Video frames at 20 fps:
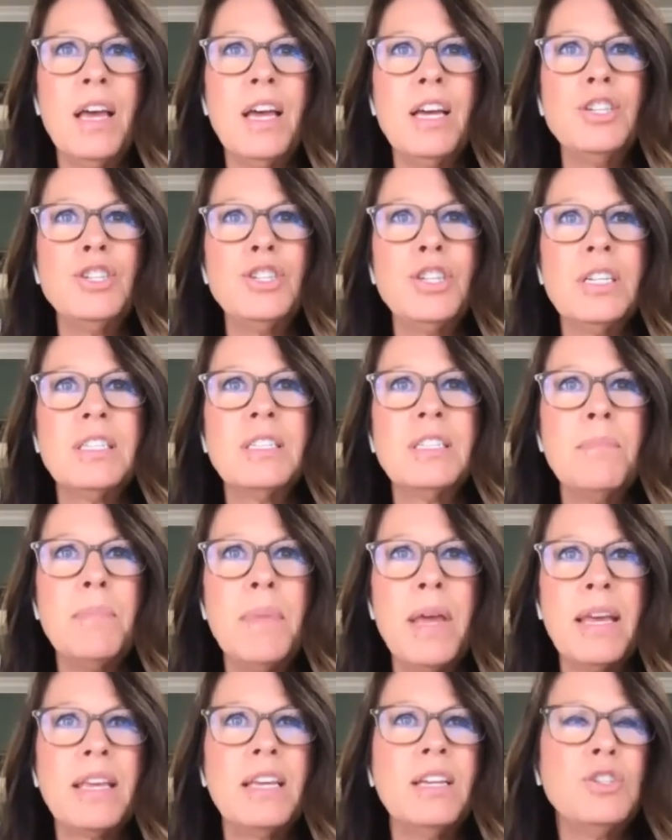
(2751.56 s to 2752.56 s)
just
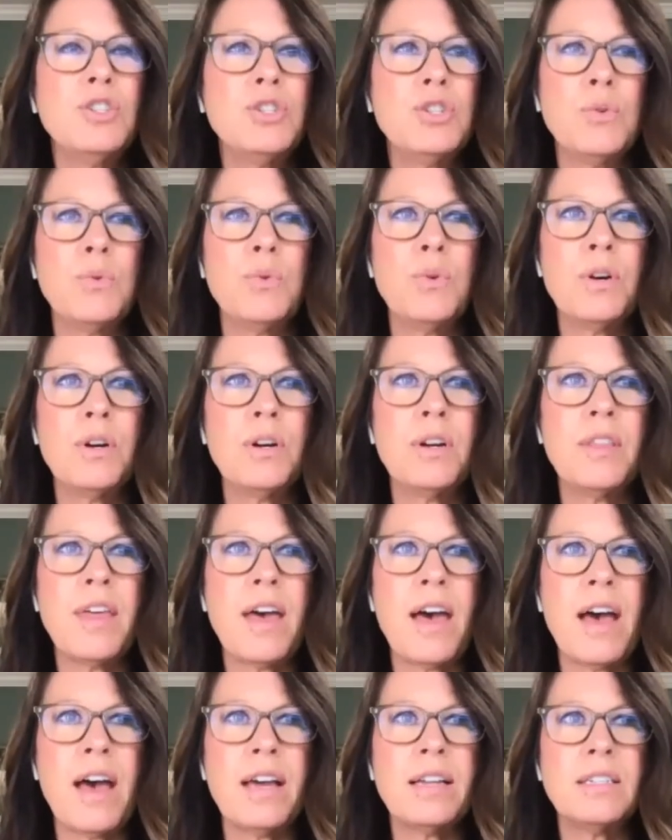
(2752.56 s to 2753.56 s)
making sure
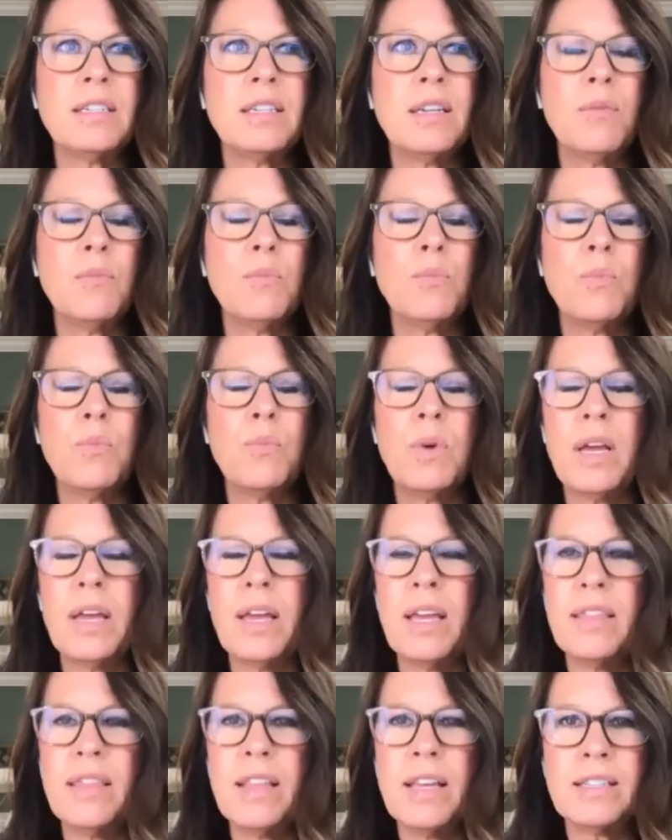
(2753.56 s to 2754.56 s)
that
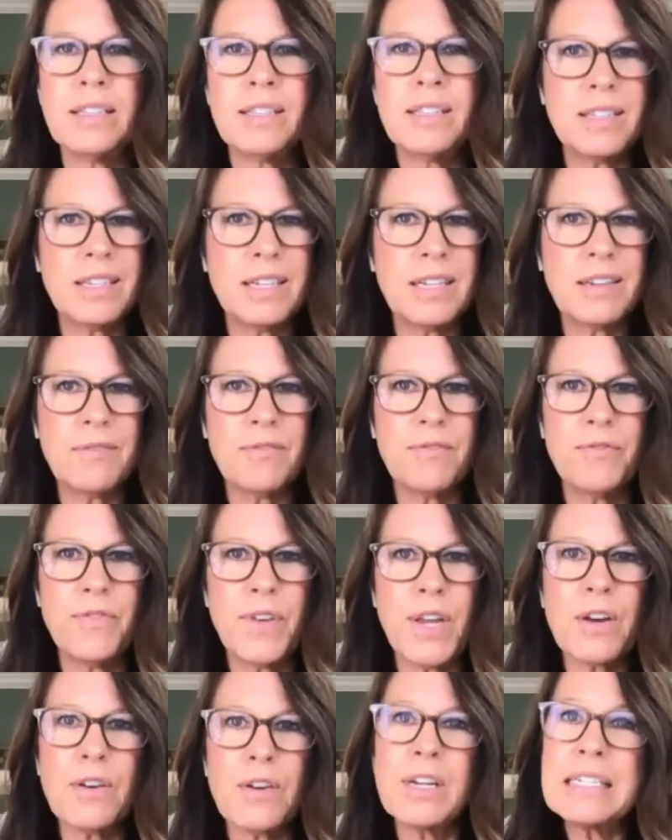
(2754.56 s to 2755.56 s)
in this
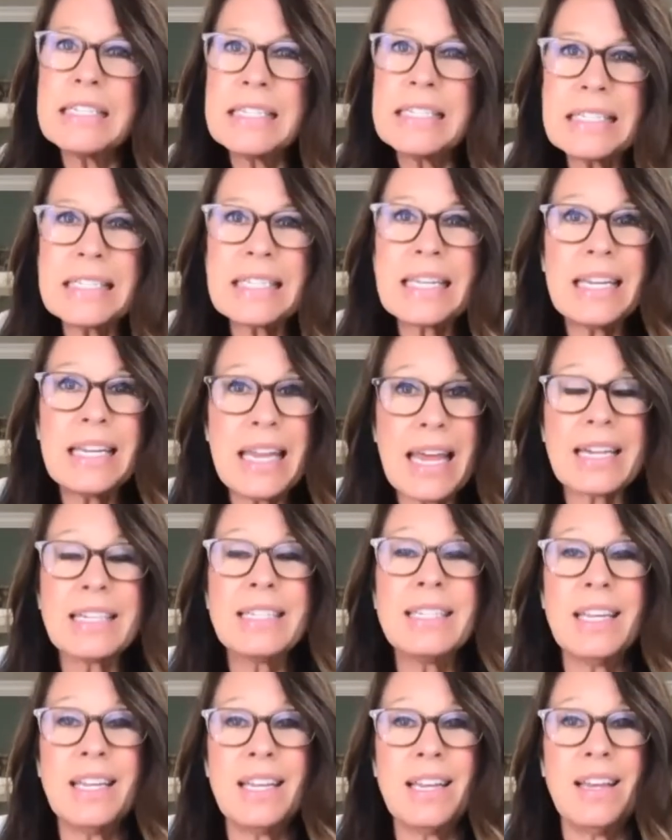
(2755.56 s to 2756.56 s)
very
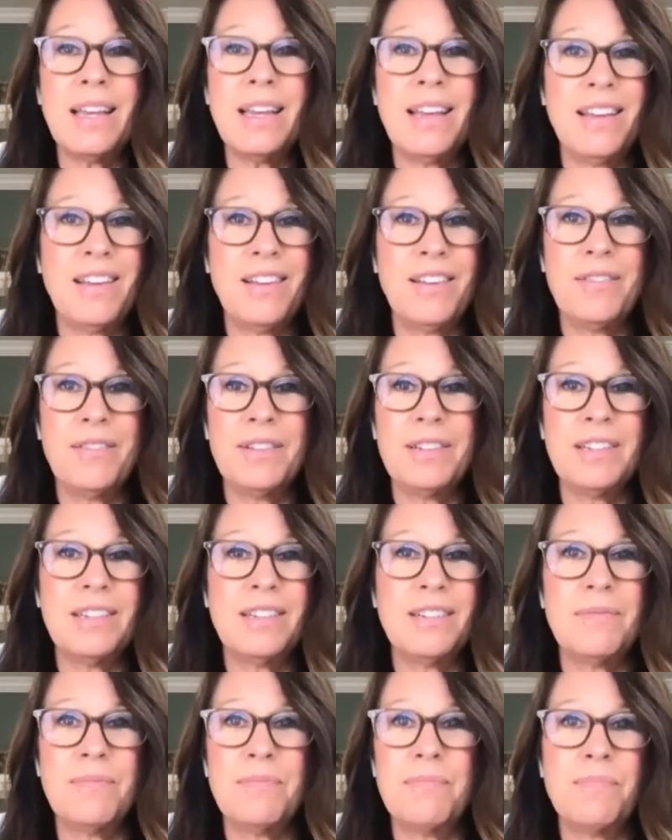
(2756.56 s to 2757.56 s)
disconnected
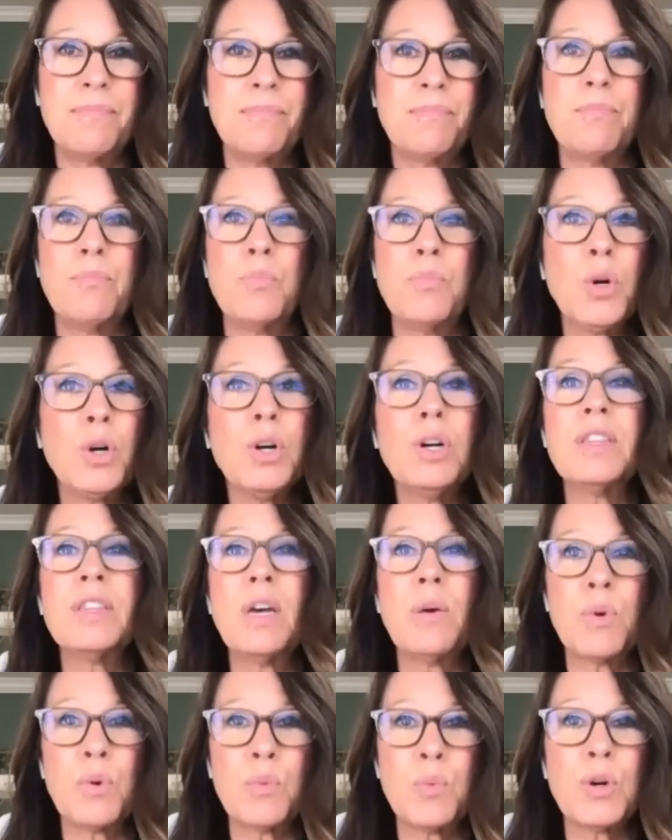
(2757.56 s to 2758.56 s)
world
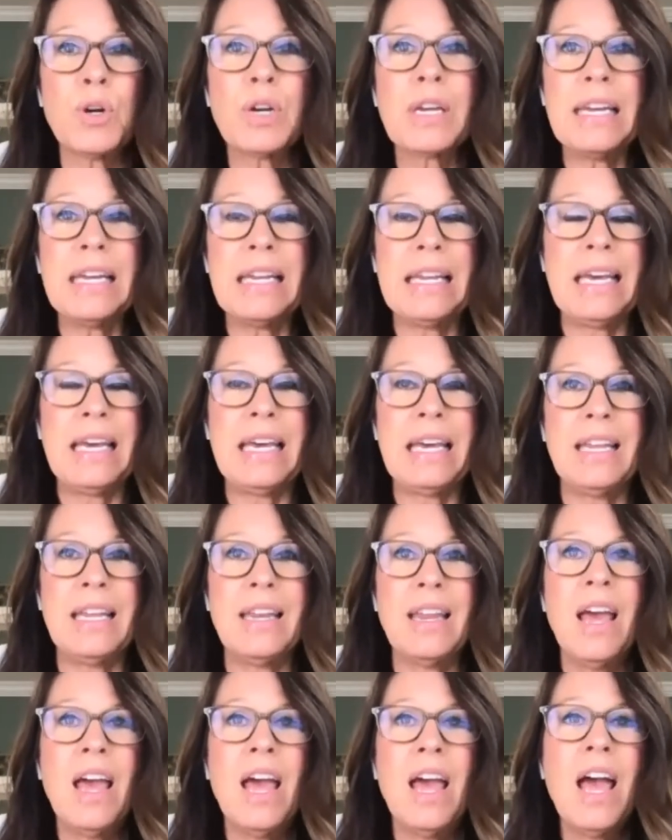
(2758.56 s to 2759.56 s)
that we're working
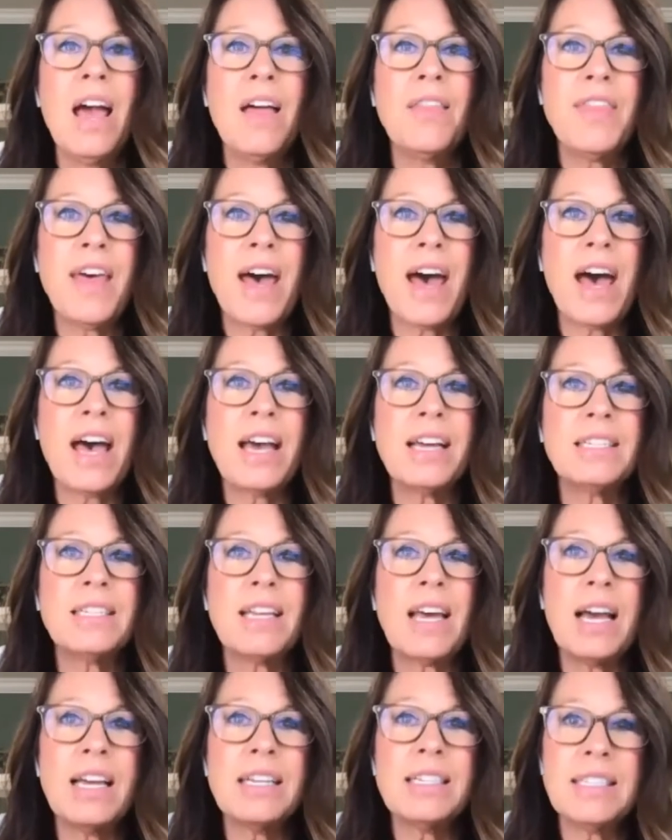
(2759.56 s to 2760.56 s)
in, that
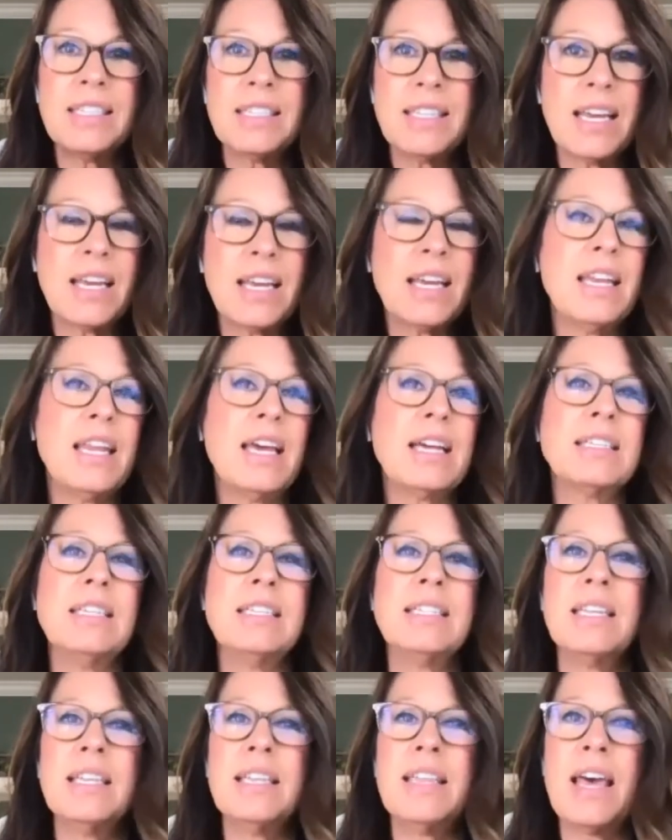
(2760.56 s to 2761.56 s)
I stay
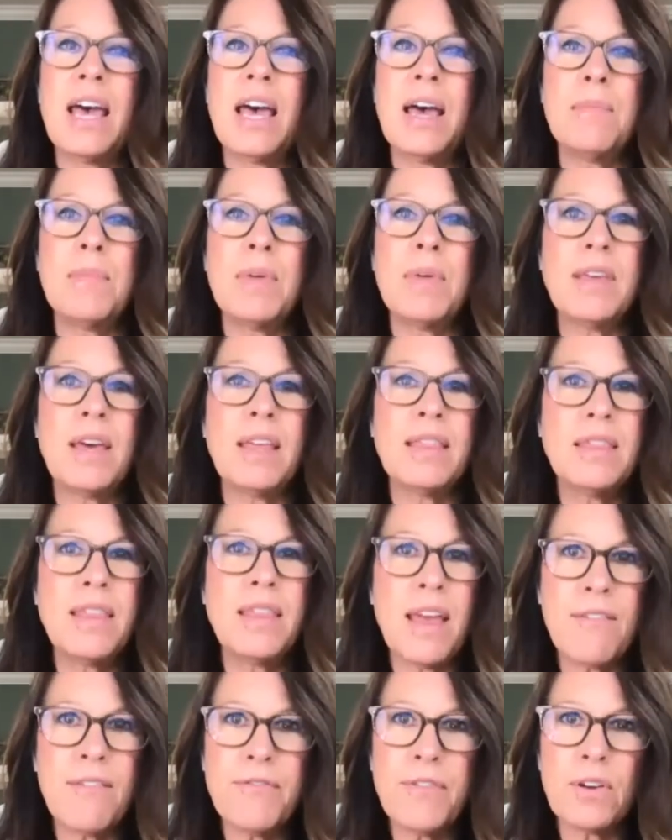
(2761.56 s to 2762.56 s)
connected to them, that
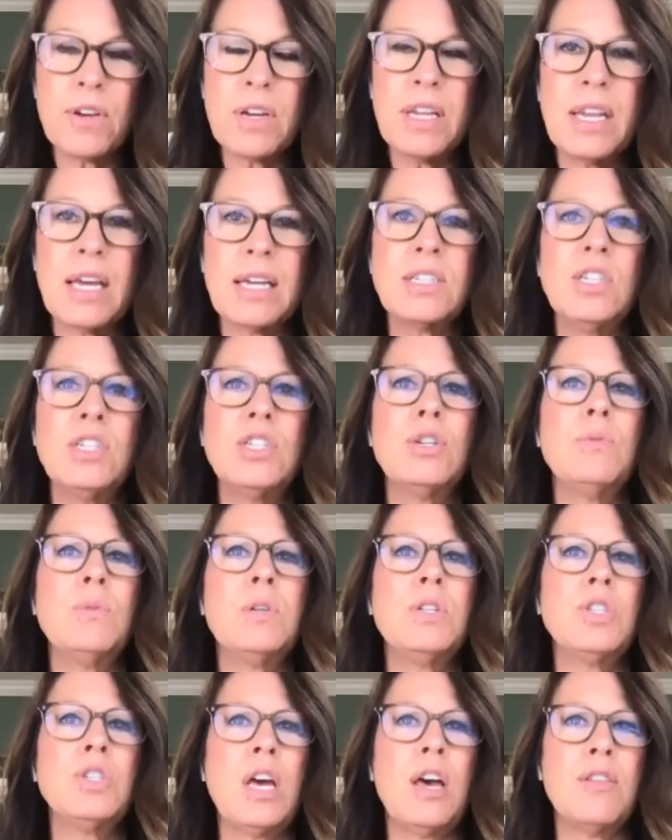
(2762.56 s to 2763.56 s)
they feel connected to
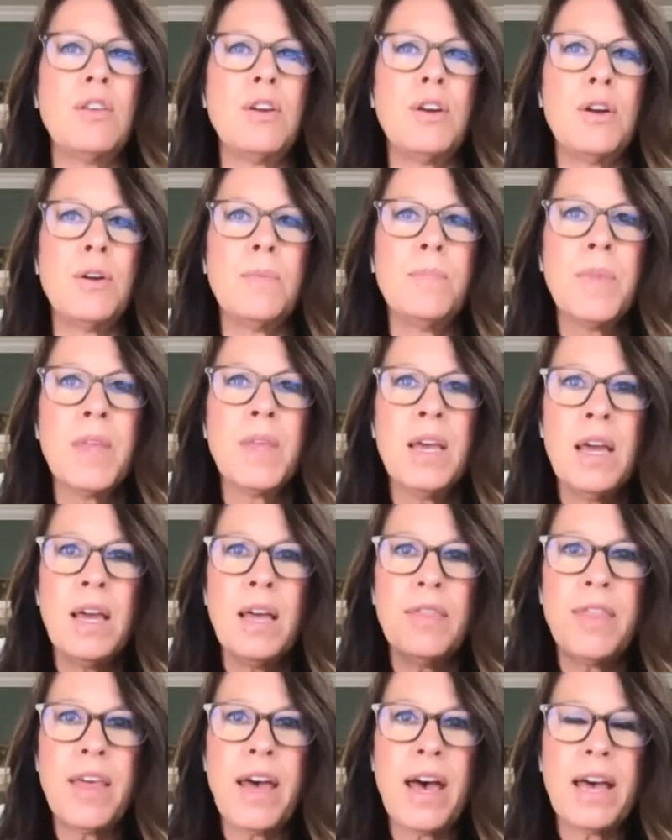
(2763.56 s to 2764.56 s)
each other,
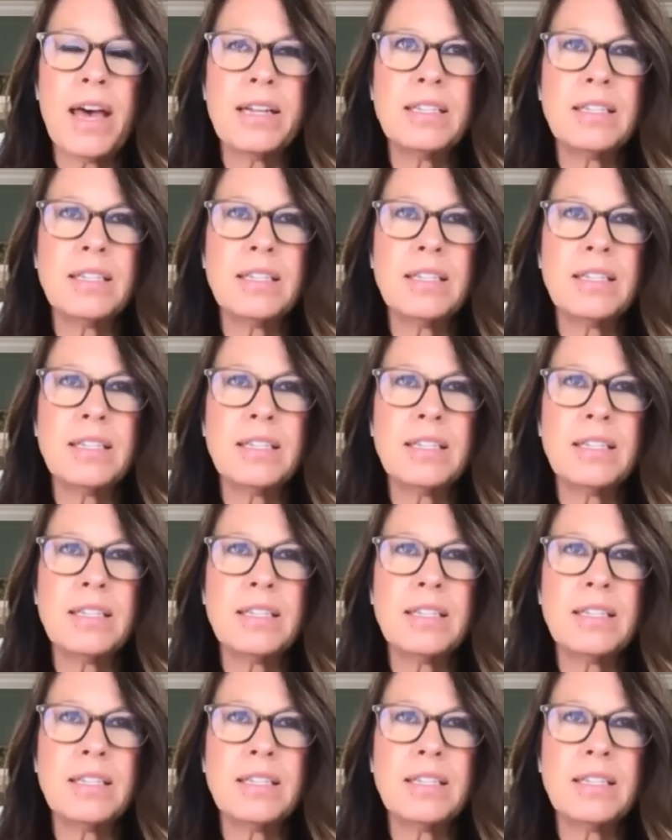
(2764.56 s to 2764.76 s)
that